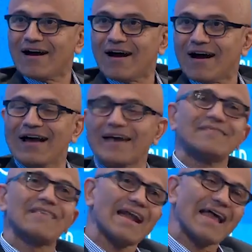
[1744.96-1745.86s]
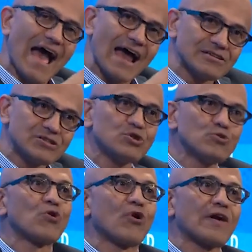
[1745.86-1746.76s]
Mm-hmm. Uh, and that
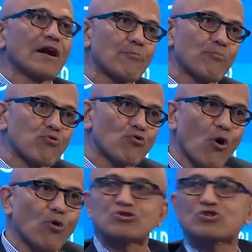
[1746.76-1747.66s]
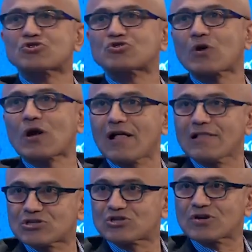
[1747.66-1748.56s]
attitude or that approach to
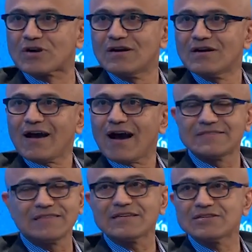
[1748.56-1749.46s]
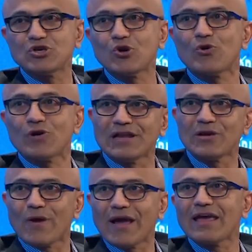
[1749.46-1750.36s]
culture, I think, is the
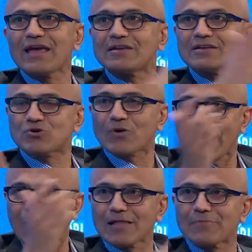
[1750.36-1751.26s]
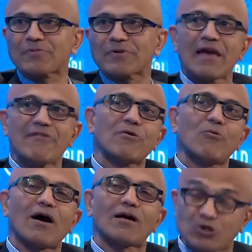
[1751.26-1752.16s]
only way to help
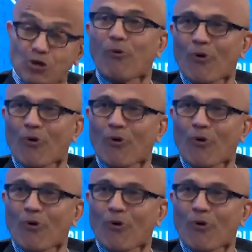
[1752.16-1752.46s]
everyone, to your